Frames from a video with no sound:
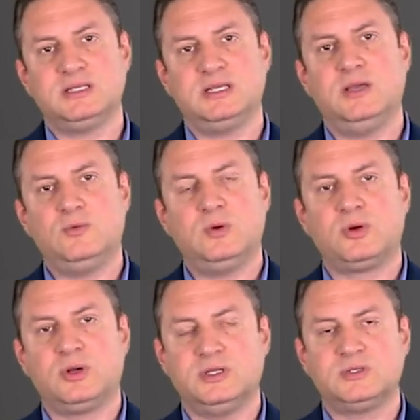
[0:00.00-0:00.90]
because
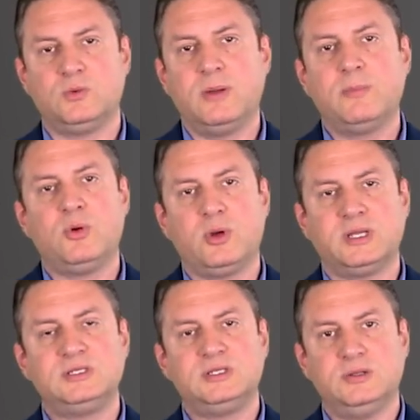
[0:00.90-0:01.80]
it will produce
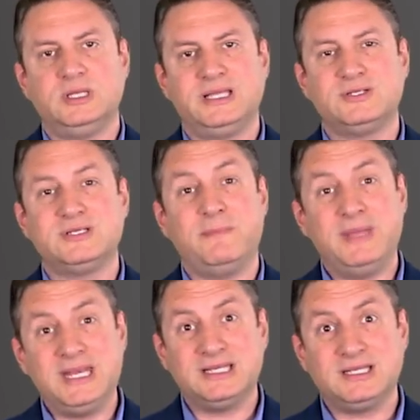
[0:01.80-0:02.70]
1.2
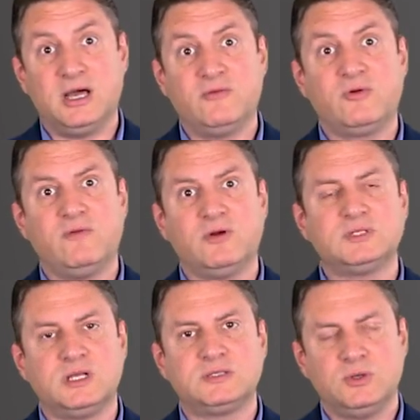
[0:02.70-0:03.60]
liters a minute of
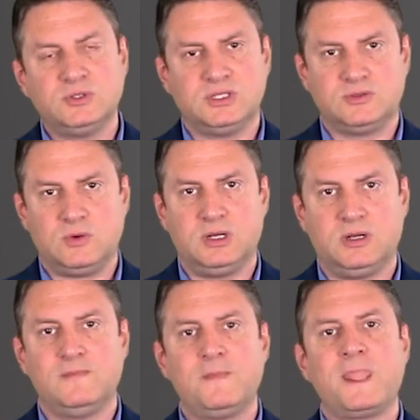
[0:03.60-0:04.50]
reverse
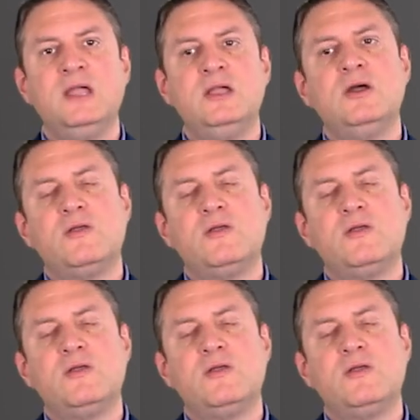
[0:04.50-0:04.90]
osmosis water.